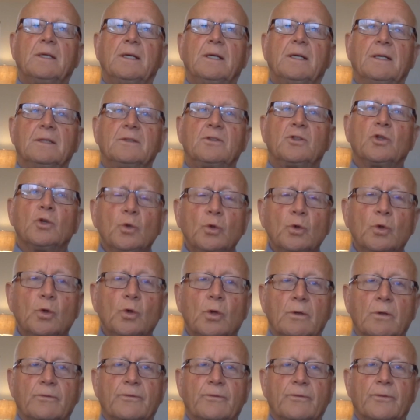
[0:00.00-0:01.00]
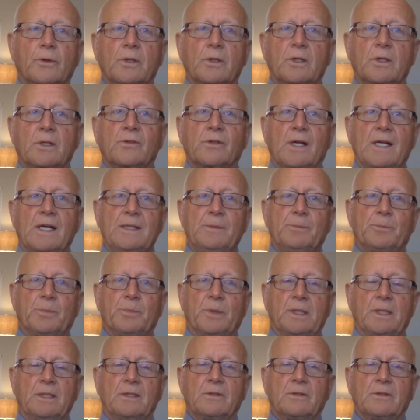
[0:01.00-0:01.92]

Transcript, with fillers: uh, tool for discipling.